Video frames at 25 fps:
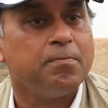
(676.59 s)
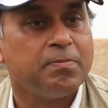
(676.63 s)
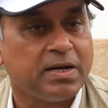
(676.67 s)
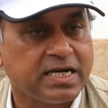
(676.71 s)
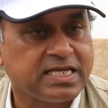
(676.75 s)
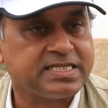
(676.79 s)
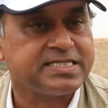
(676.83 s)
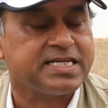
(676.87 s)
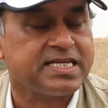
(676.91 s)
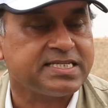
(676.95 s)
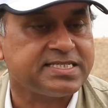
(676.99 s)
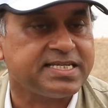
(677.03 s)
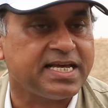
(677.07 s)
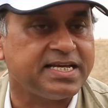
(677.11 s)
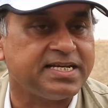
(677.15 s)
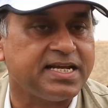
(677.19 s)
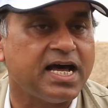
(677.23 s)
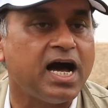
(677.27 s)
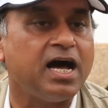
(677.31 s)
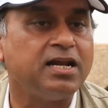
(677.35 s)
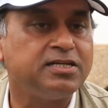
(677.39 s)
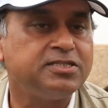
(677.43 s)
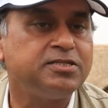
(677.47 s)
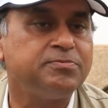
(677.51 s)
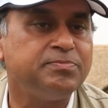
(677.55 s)
But as I
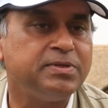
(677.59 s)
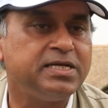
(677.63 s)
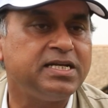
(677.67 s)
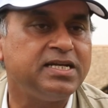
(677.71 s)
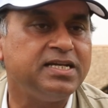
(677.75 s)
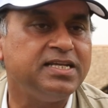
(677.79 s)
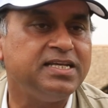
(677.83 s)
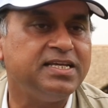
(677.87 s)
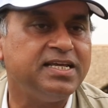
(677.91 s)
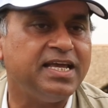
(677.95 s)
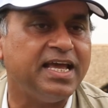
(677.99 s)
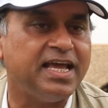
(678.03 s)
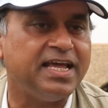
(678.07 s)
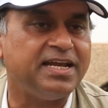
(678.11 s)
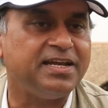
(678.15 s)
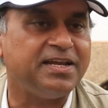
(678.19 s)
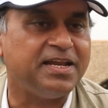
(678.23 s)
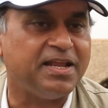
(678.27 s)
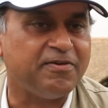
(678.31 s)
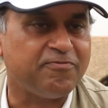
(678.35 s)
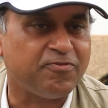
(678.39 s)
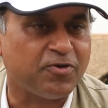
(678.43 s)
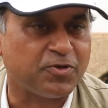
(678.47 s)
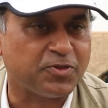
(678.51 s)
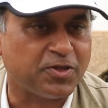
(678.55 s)
said, ultimately
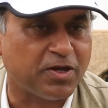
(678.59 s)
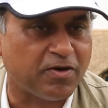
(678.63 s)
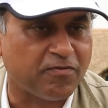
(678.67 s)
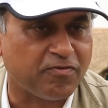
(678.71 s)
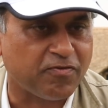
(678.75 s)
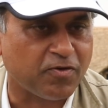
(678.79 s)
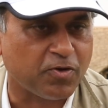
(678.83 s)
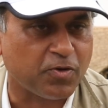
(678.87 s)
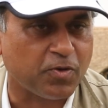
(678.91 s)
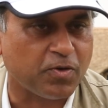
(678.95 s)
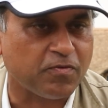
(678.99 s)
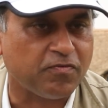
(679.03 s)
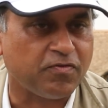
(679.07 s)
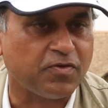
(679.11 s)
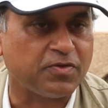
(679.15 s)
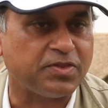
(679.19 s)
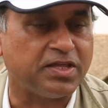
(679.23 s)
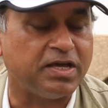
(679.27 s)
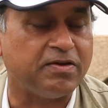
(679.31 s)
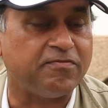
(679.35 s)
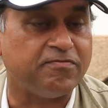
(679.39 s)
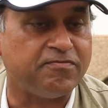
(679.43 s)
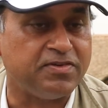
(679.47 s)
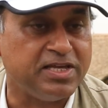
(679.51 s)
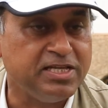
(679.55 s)
for the